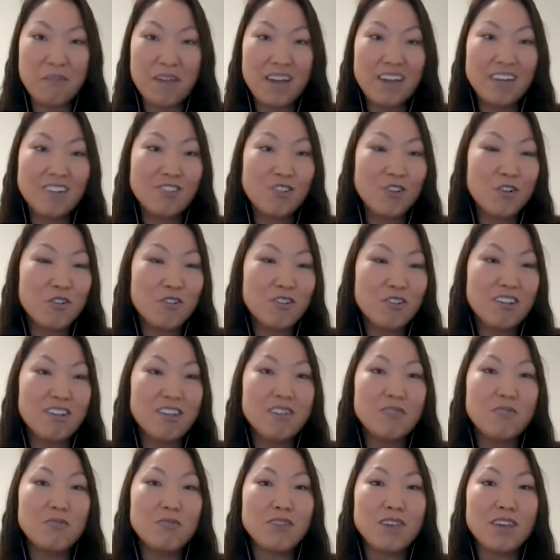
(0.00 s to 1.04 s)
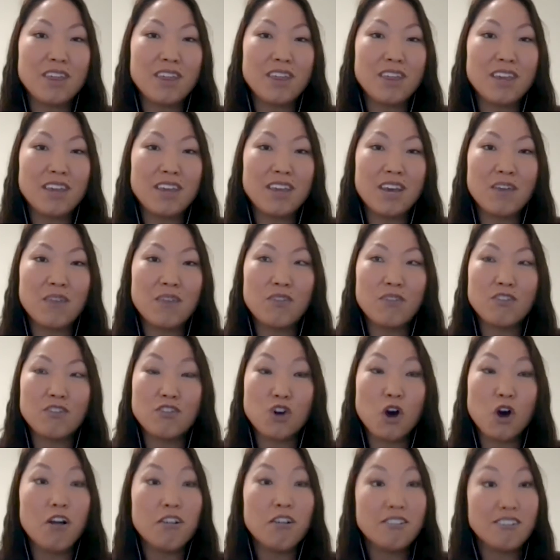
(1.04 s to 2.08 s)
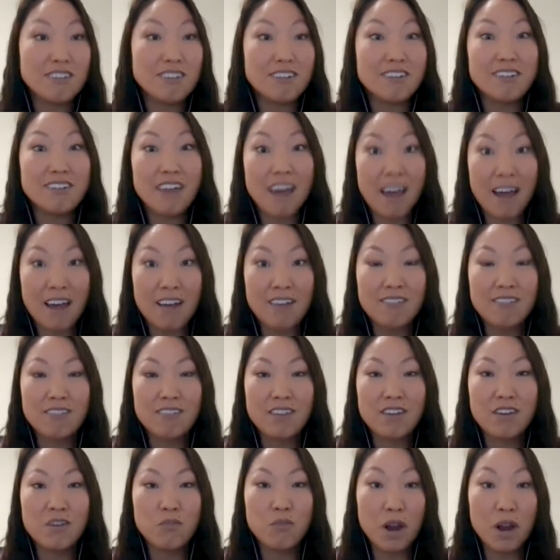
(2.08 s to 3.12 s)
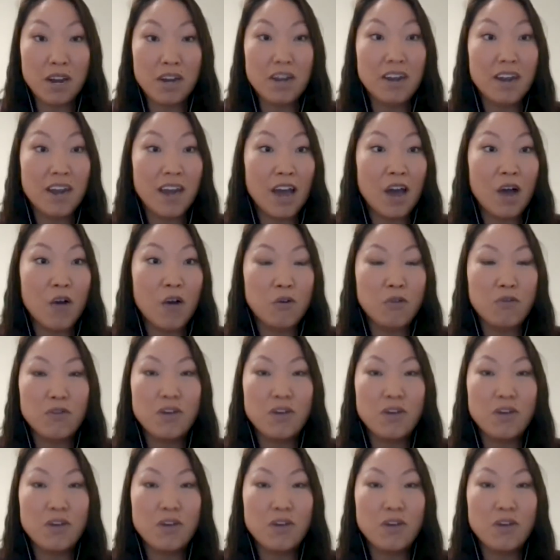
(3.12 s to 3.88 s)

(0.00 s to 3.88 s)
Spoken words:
HR teams, I think, have a daunting task right now of